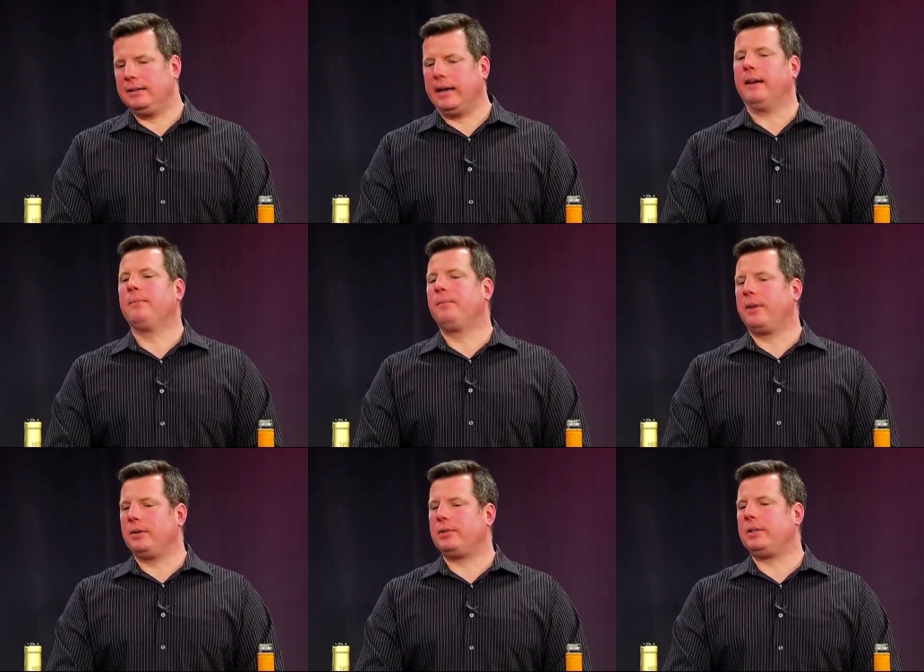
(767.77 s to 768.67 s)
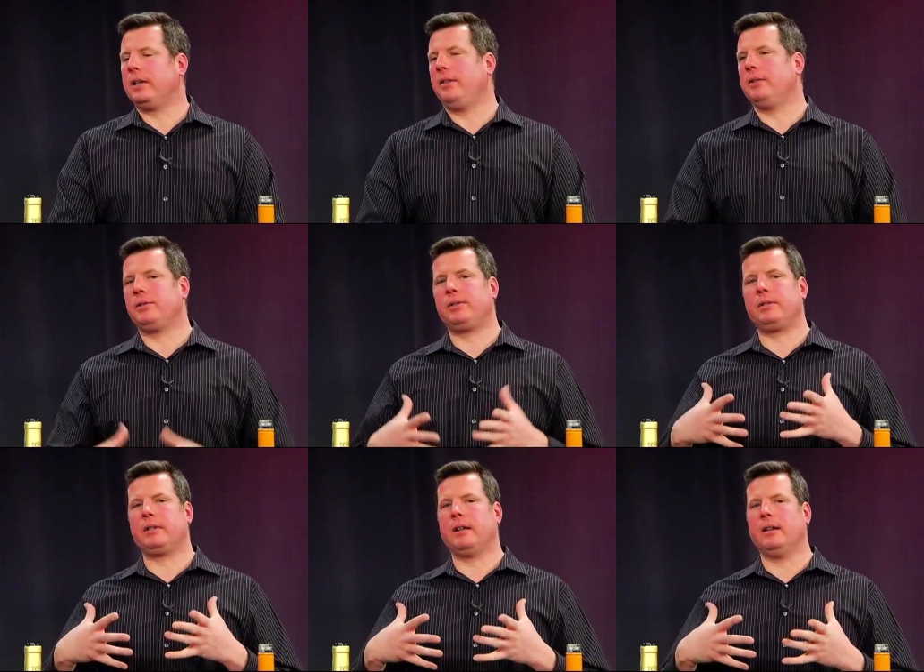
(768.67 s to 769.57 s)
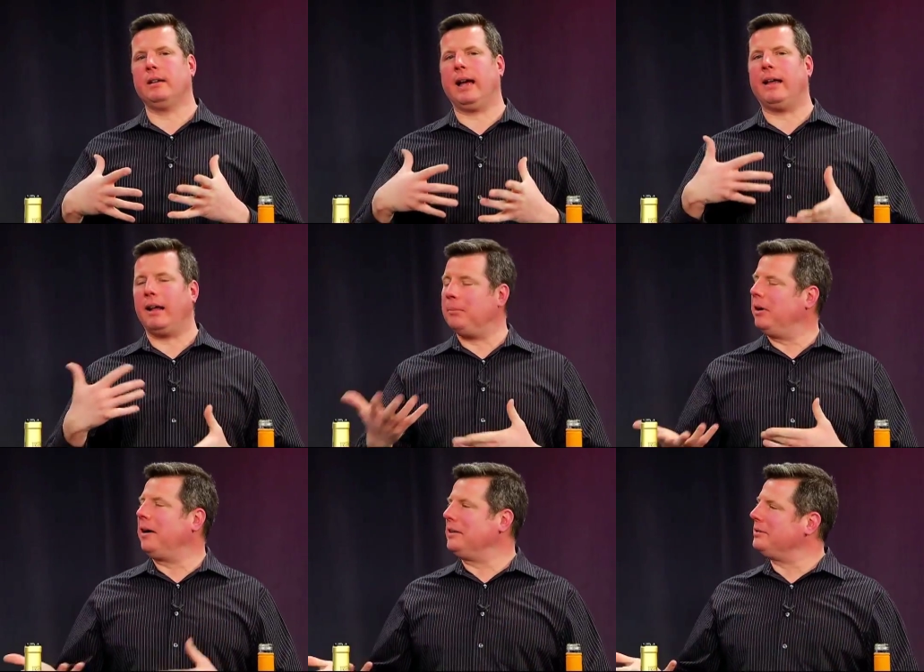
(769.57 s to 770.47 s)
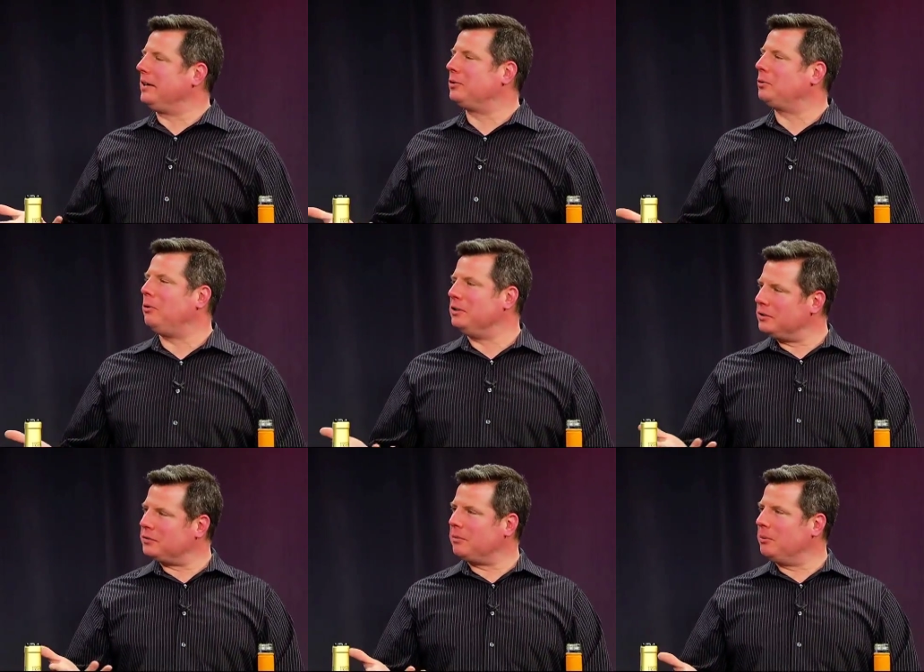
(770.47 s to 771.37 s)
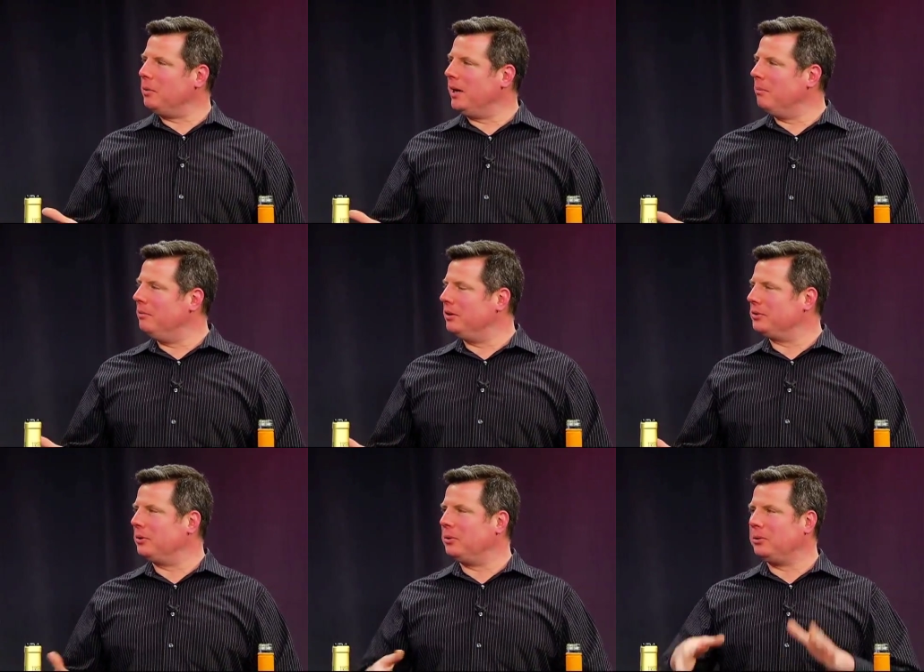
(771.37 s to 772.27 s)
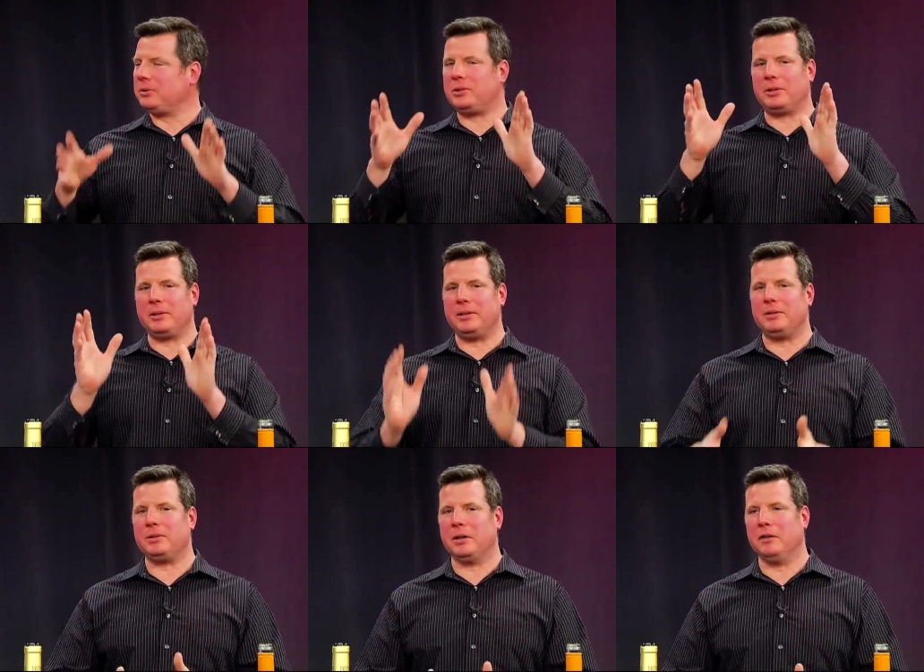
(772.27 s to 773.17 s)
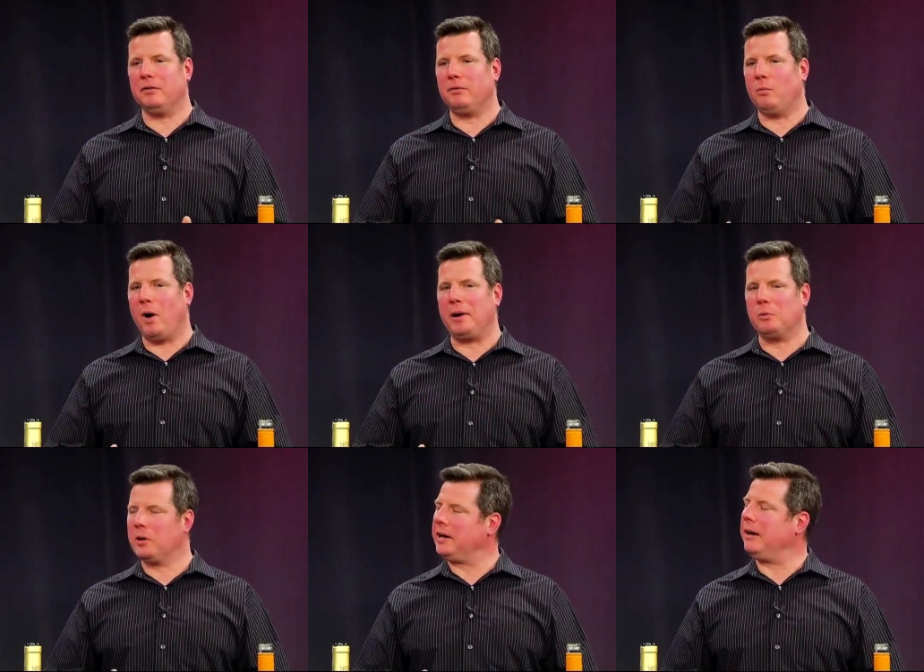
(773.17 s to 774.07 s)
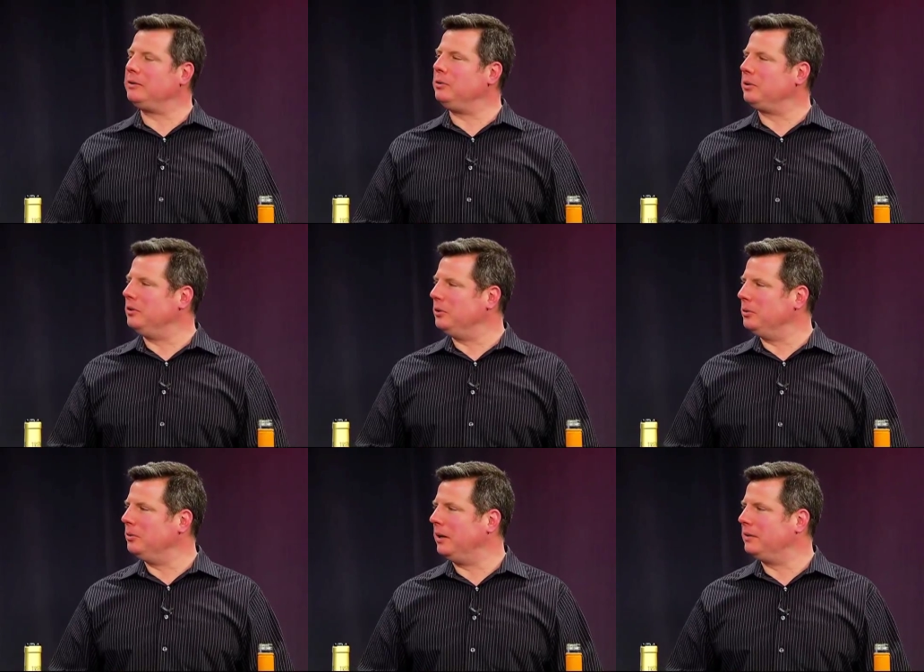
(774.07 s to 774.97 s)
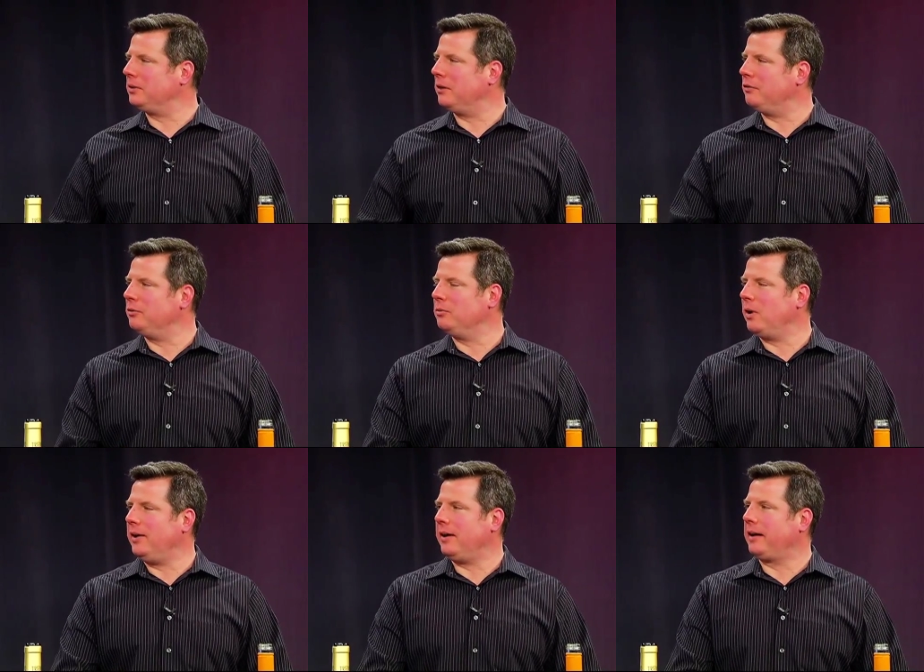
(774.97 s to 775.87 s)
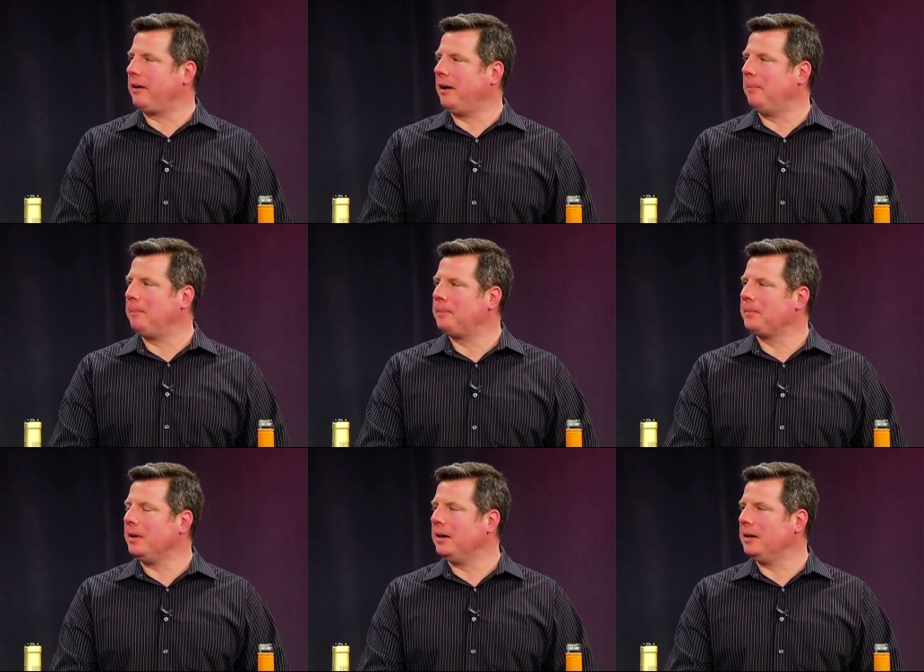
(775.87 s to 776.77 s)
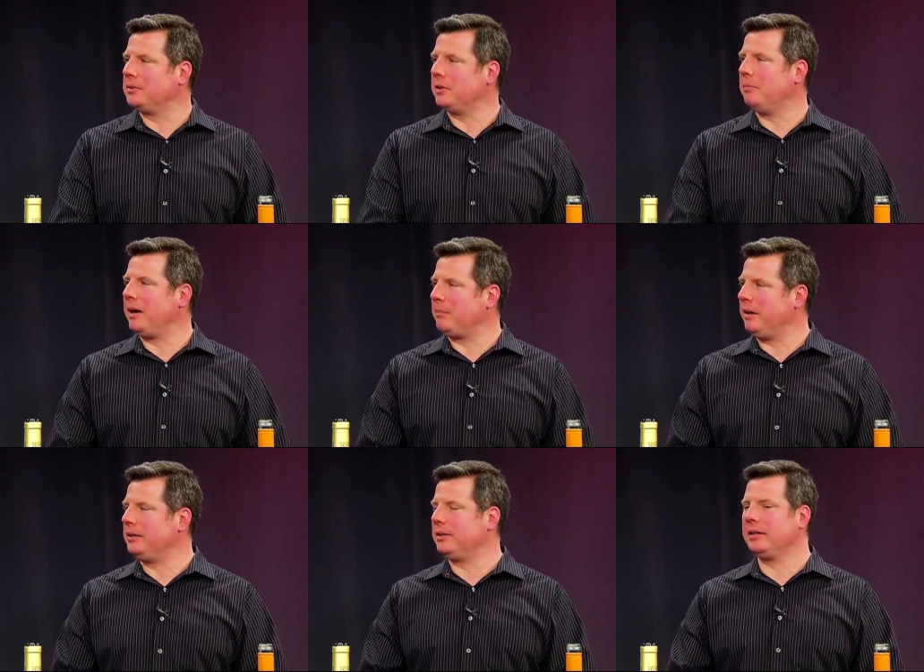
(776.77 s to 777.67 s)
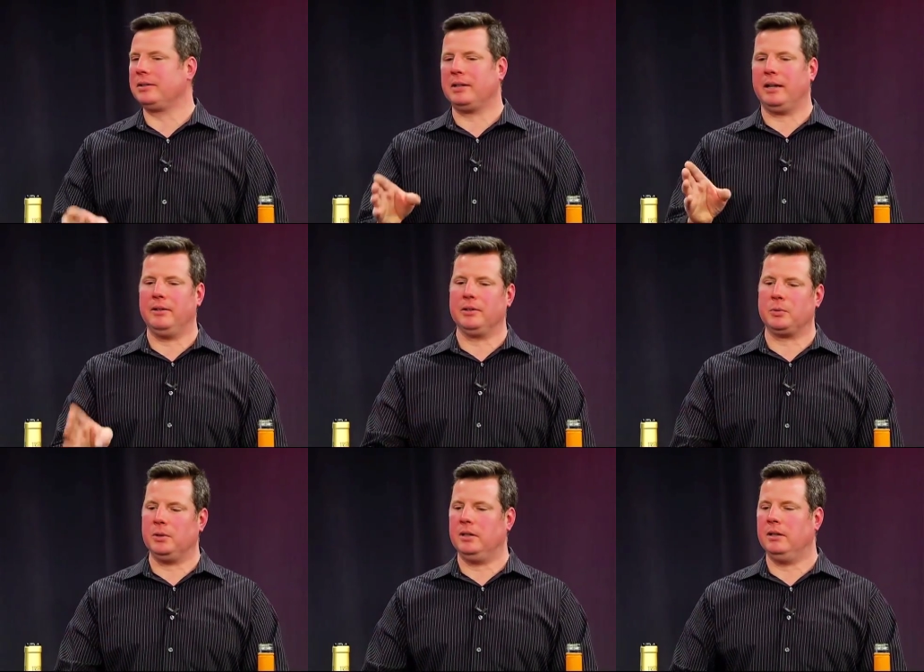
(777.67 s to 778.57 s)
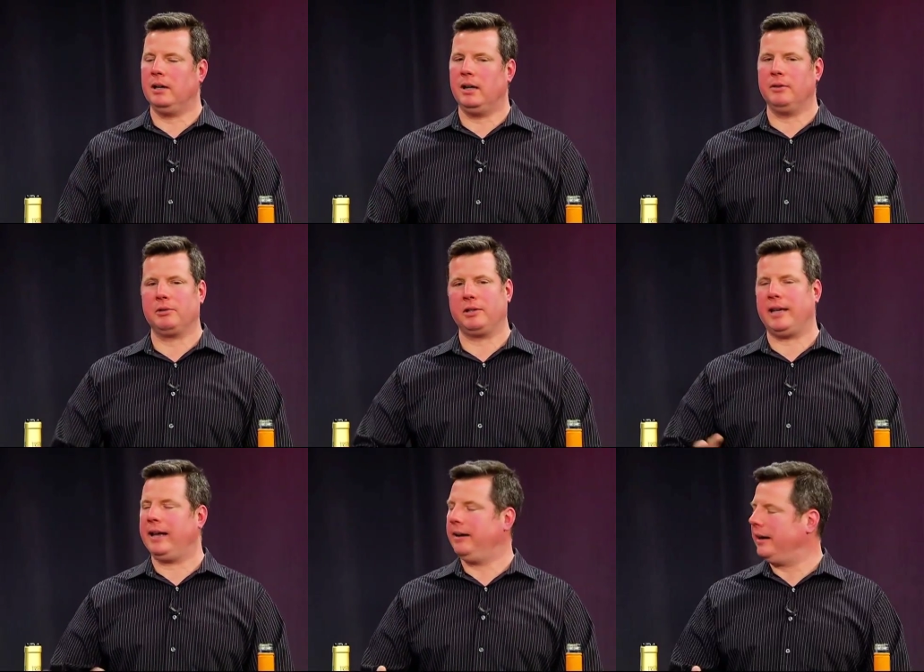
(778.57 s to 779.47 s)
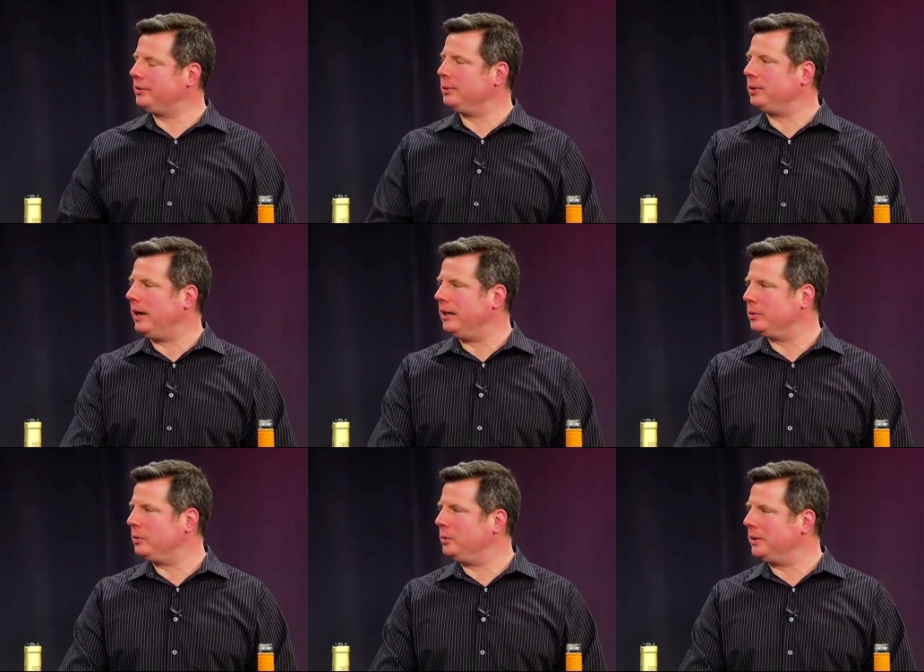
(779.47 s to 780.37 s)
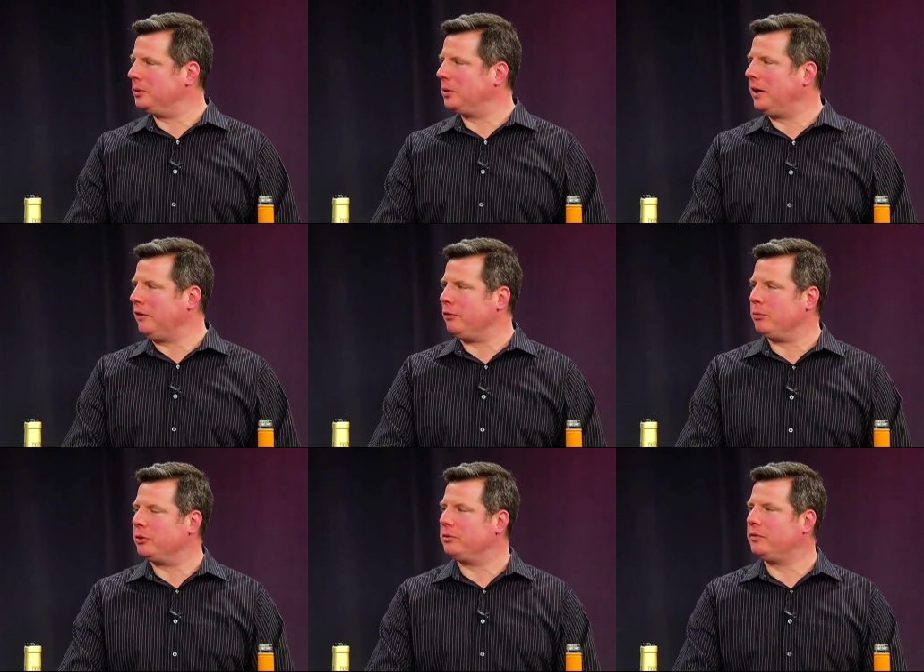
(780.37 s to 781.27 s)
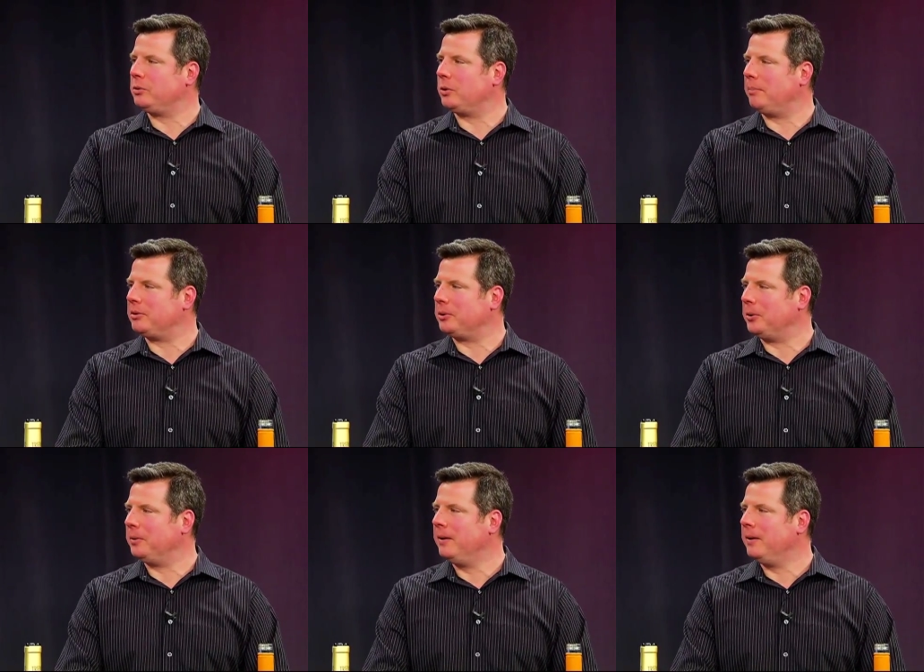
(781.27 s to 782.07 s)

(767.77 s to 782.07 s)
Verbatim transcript: yeah. There's you know there's uh, I, will be honest. I stole this from the web. There's a whole series of wine workouts you can do. It's on foodandwine.com. Uh, so the body basics and this one, uh, there's a tannin exercise which we can try in a future, future episode.